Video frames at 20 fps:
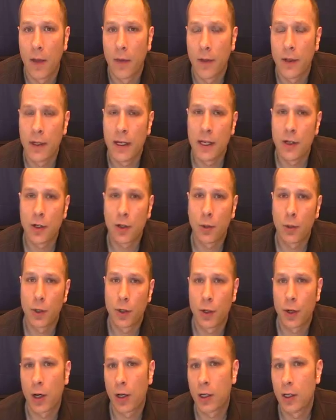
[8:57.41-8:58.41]
The danger when
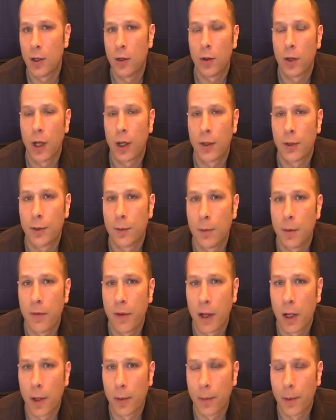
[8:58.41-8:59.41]
you're talking to a custom
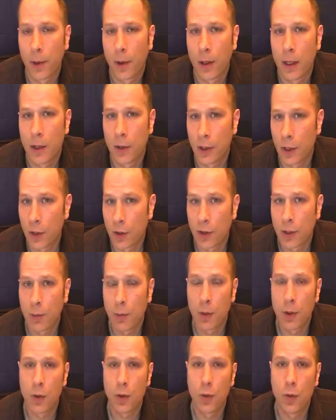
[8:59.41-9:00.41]
developer is here's
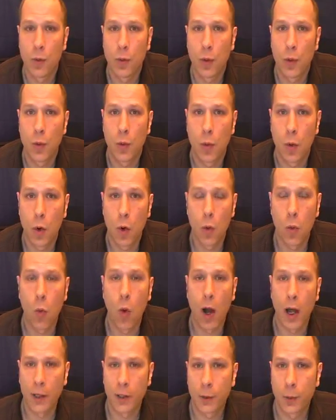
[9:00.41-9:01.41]
someone who
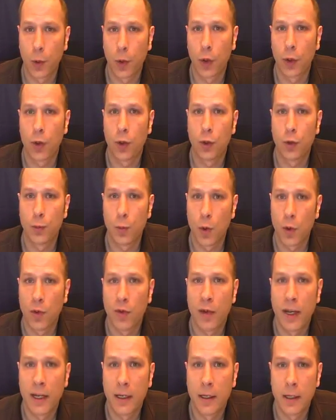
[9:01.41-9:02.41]
wants work, who's
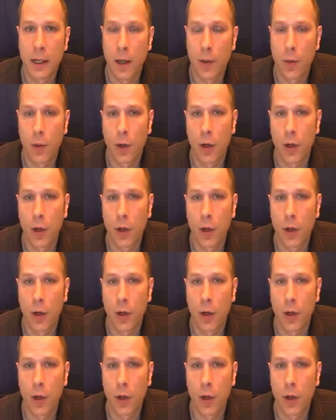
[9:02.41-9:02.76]
motivated to get